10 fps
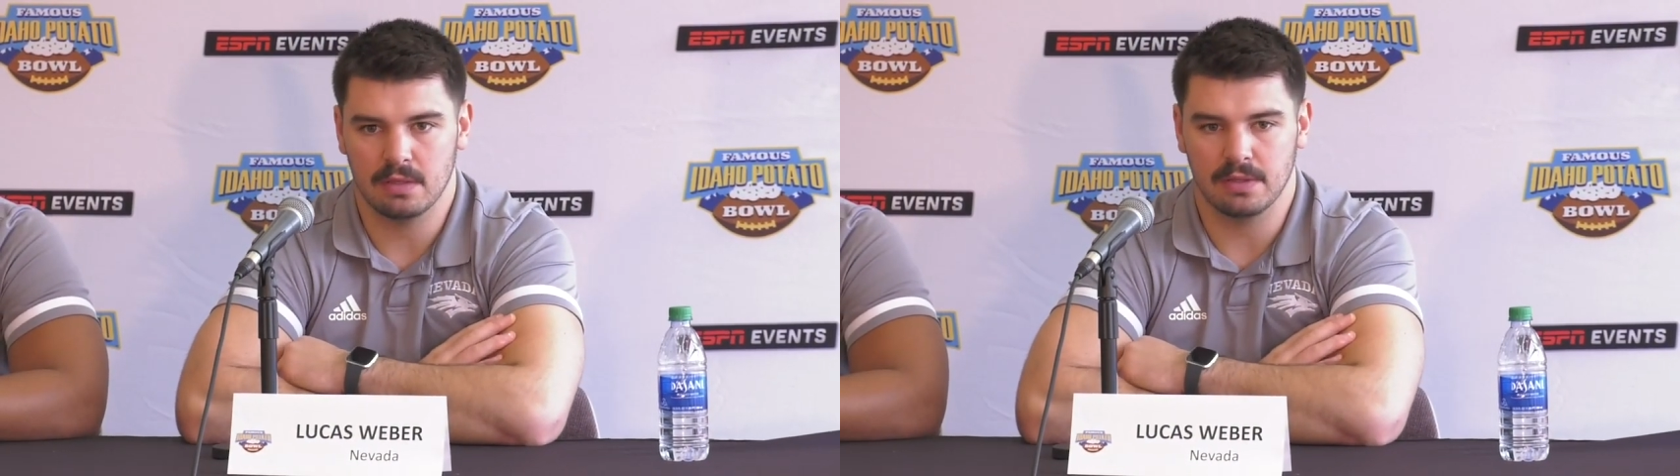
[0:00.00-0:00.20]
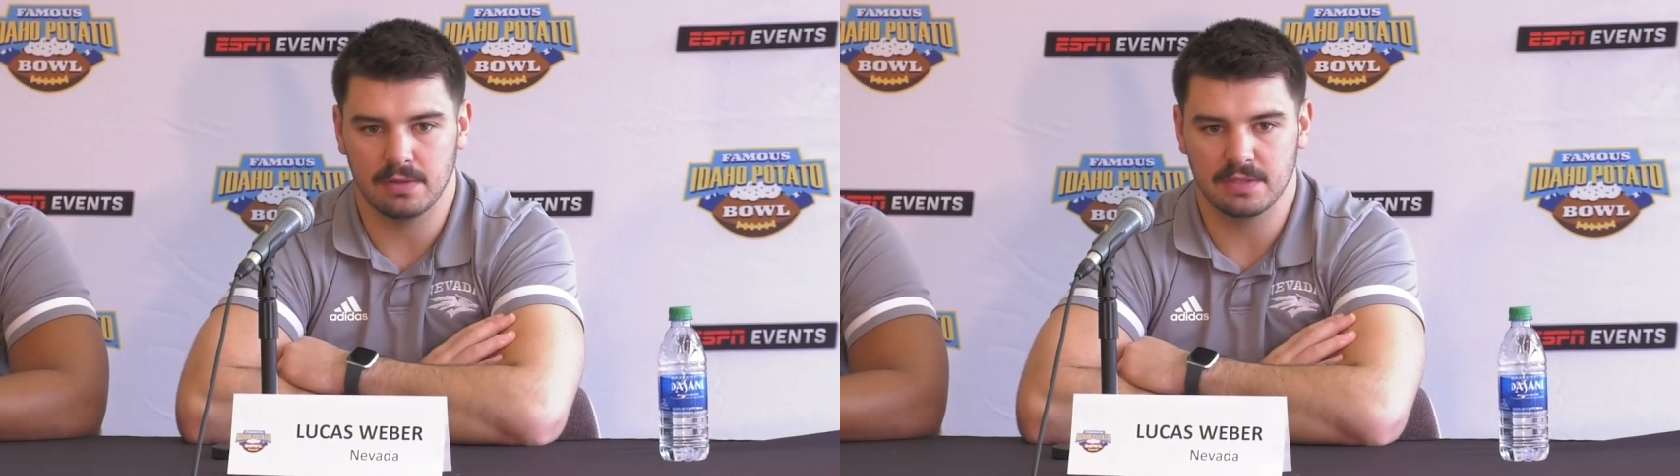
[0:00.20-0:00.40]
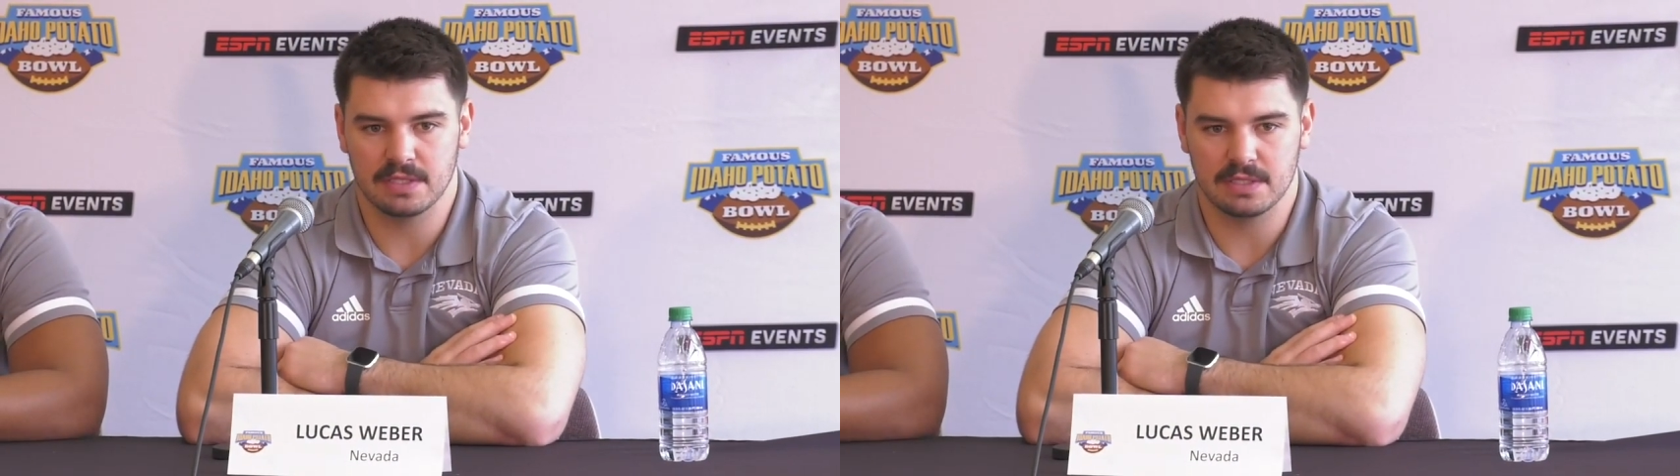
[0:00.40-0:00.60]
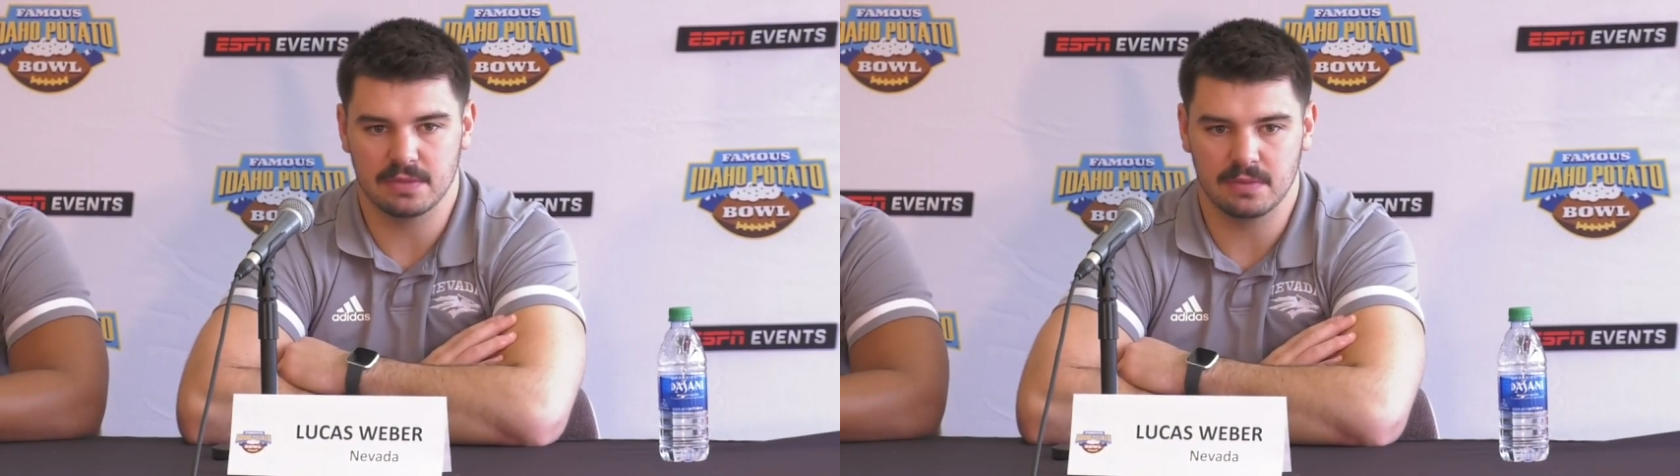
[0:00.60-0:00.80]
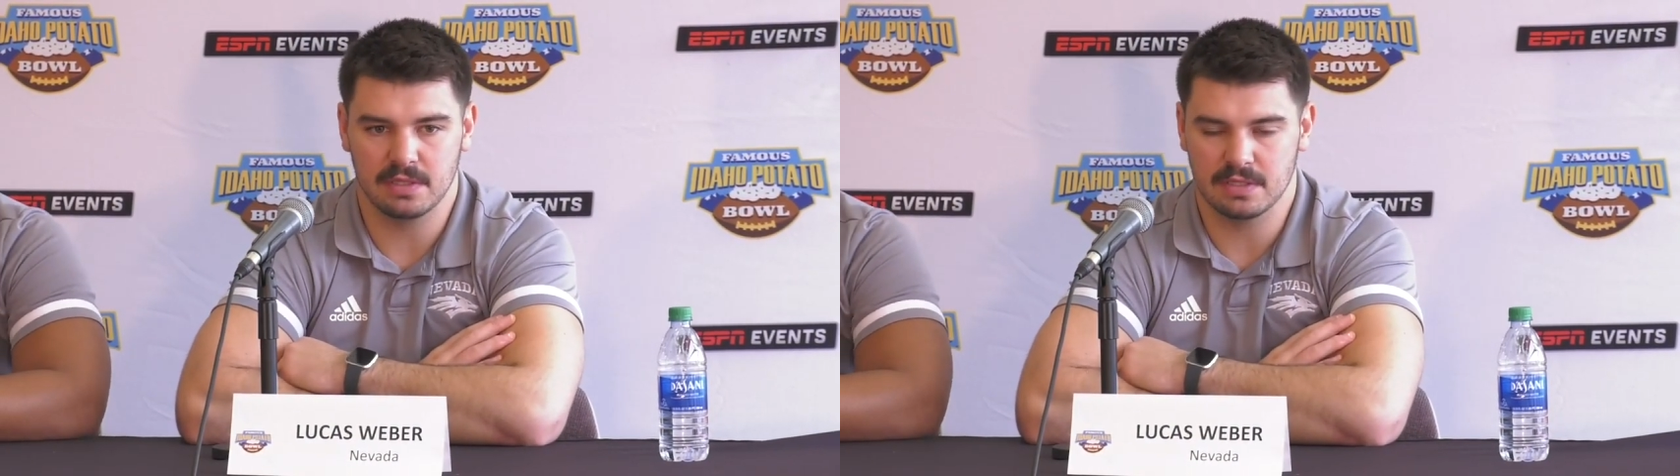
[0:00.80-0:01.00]
you know, this
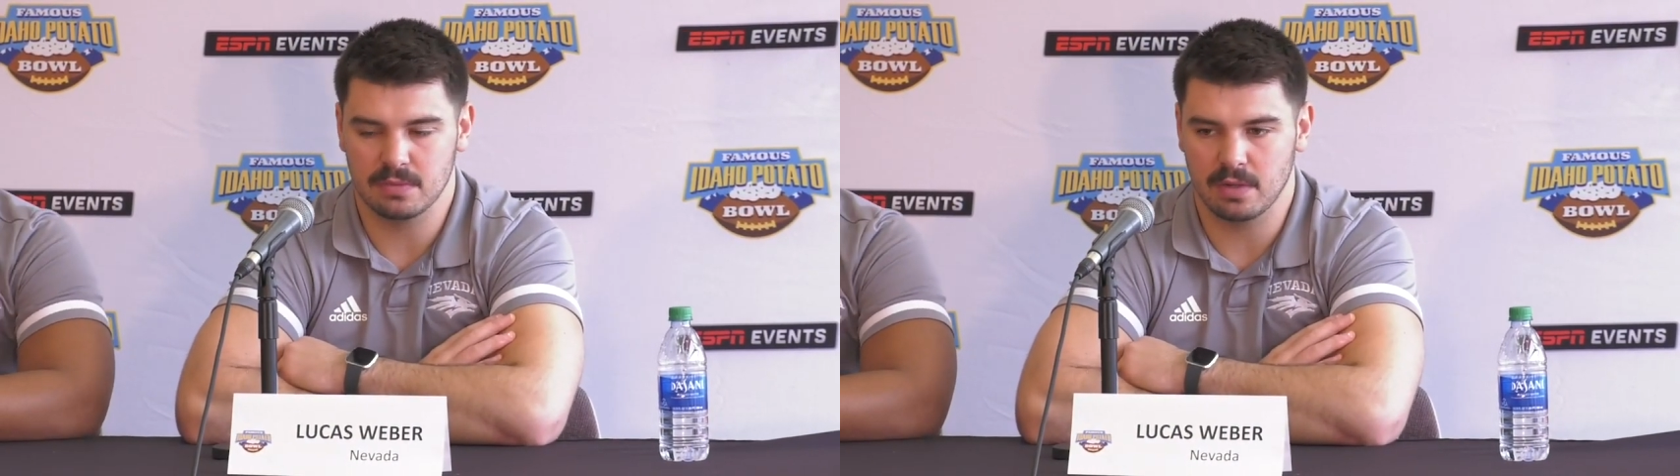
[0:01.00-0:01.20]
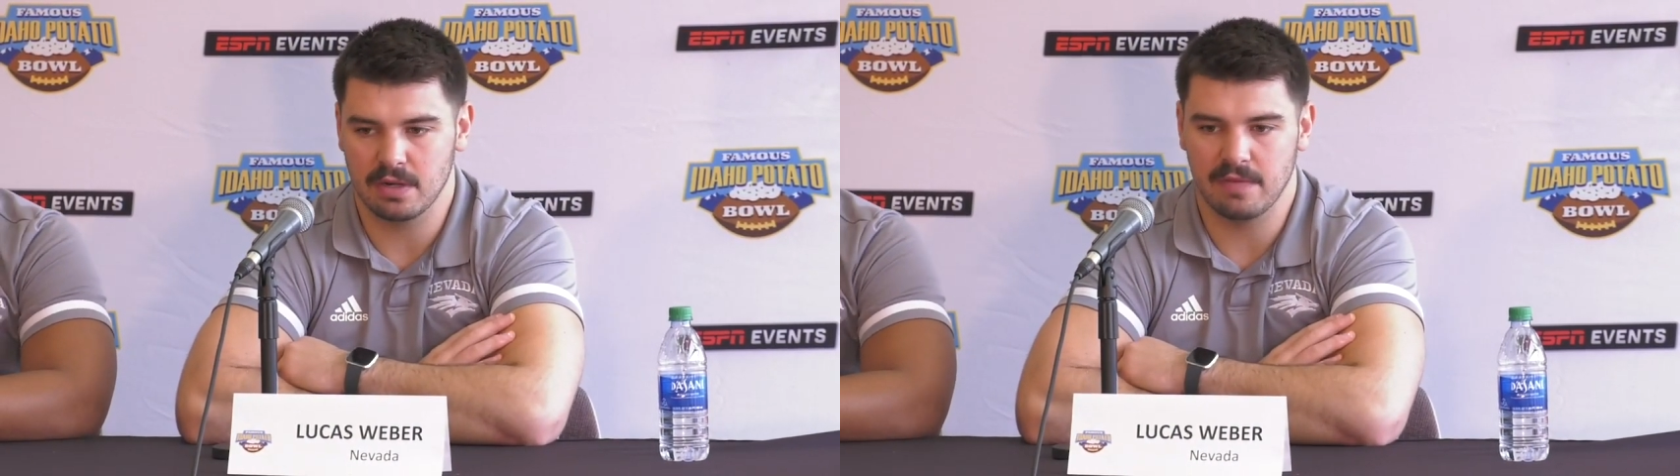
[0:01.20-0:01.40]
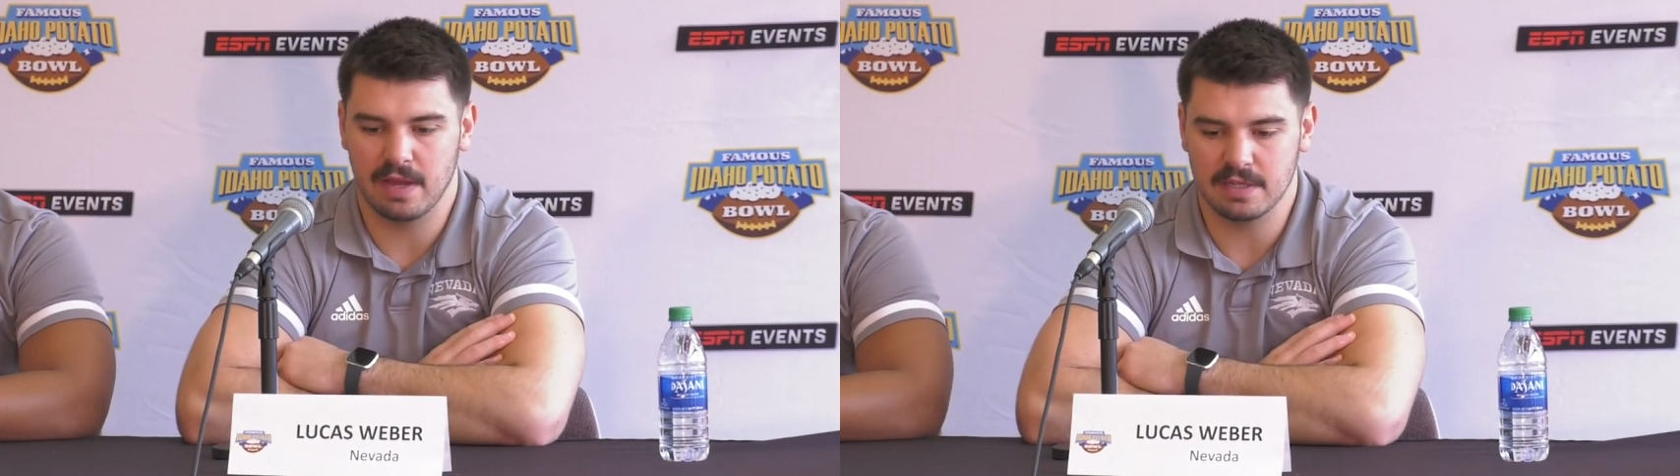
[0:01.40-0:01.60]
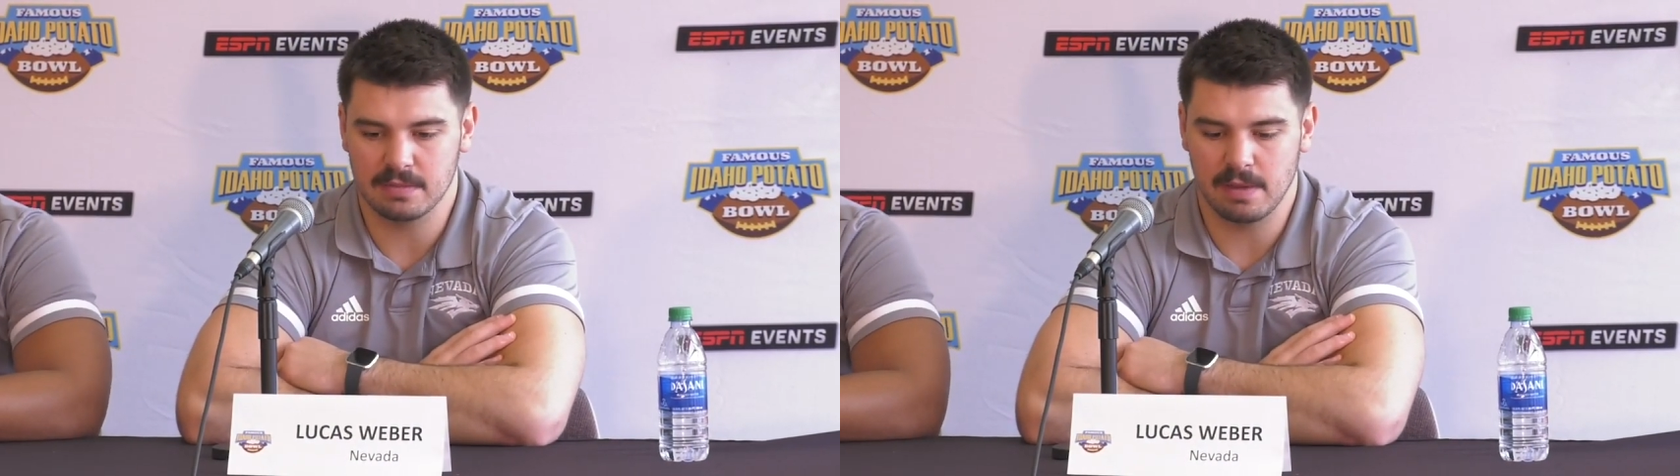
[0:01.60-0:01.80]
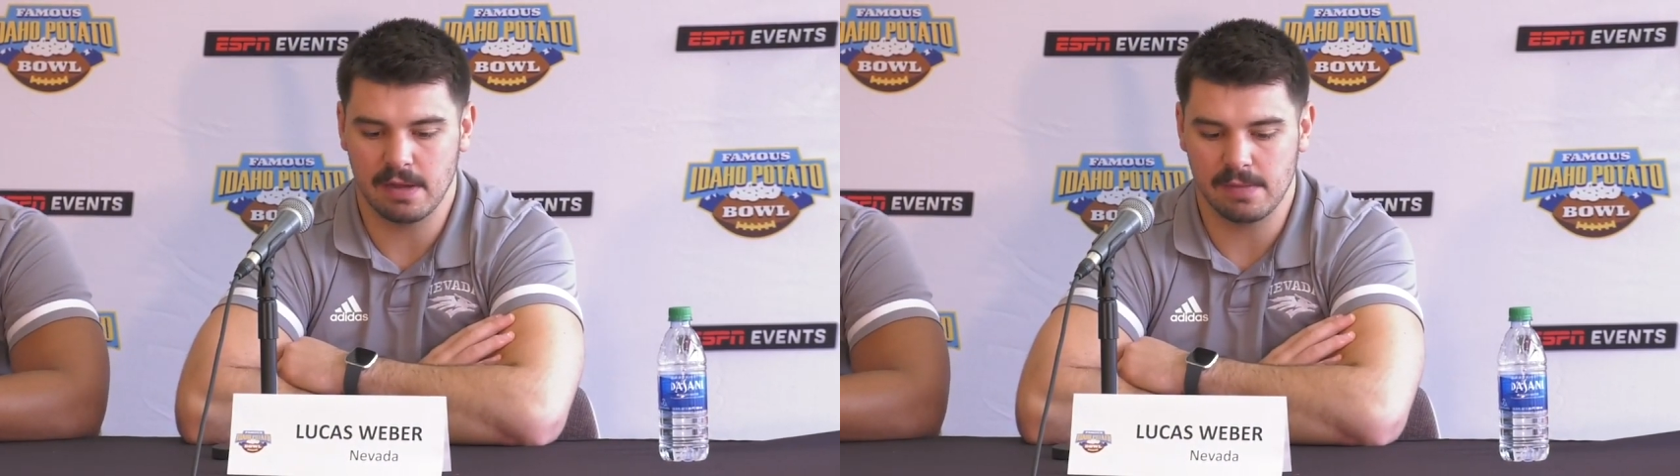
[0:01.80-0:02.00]
is what Nevada is
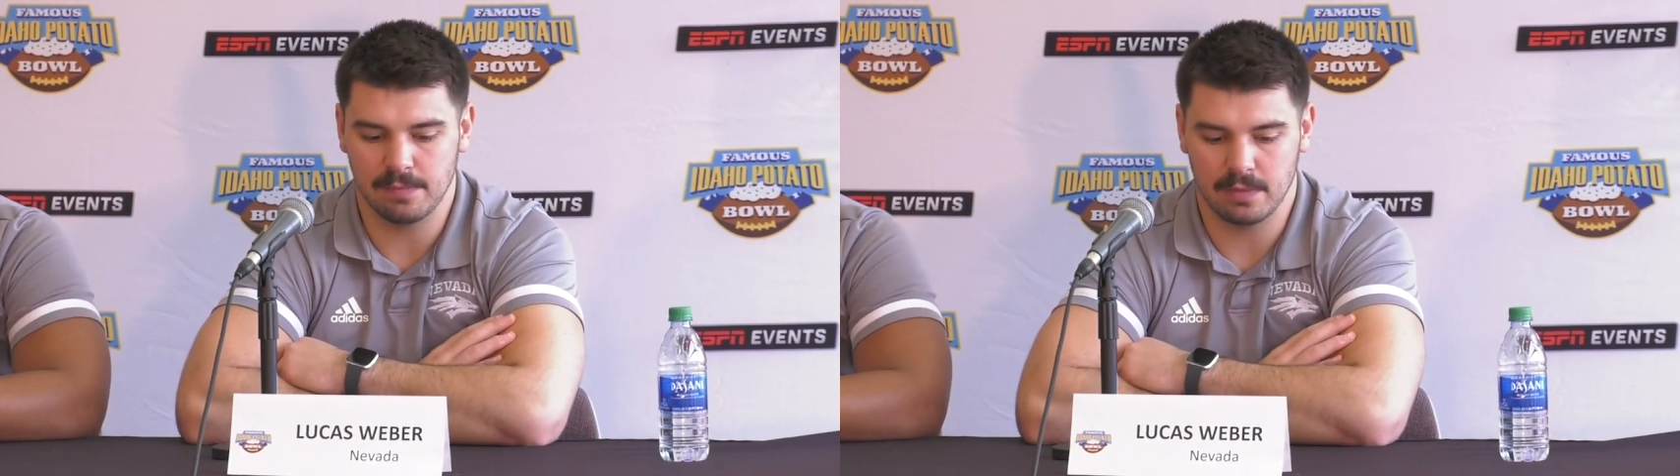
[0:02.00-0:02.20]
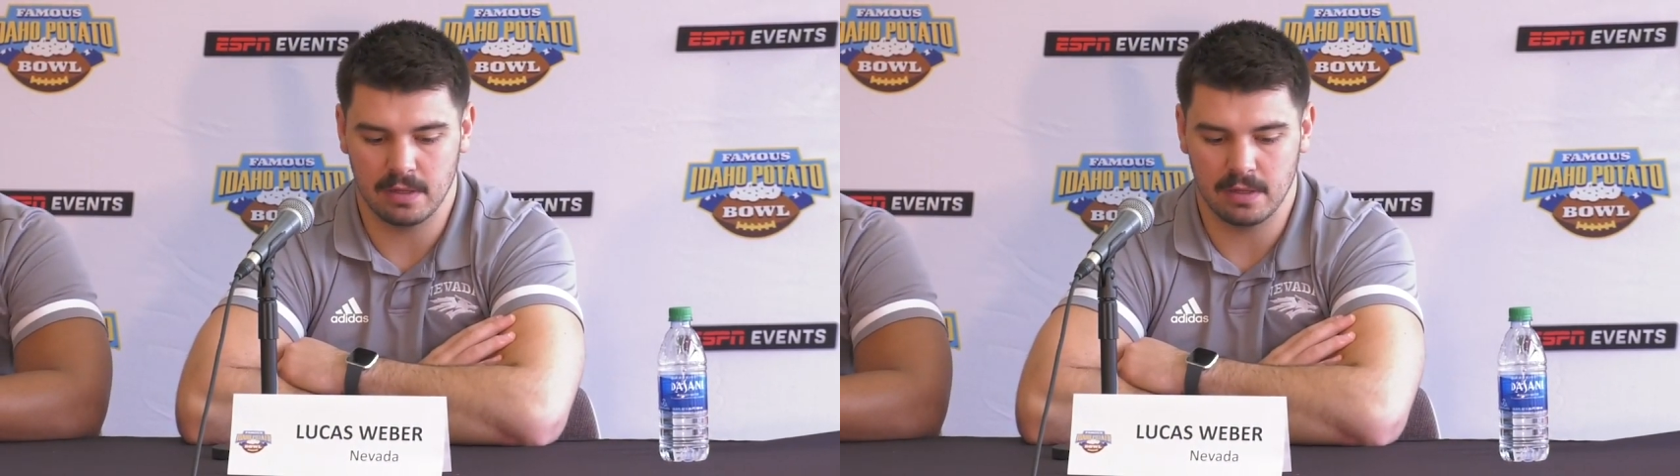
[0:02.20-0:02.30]
about.